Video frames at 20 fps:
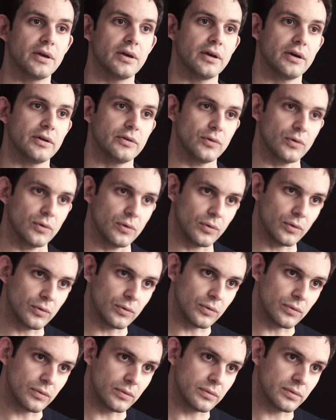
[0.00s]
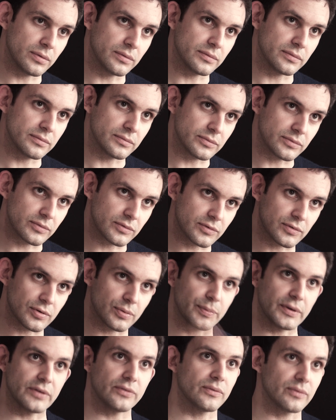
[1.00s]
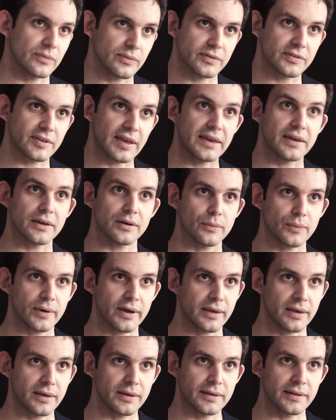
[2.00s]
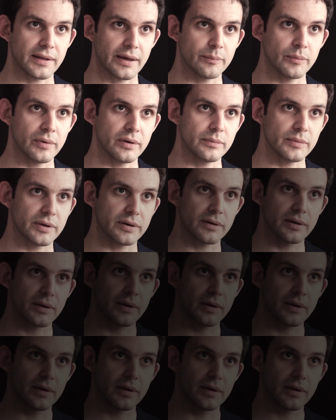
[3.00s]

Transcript: had all been taken away in that moment.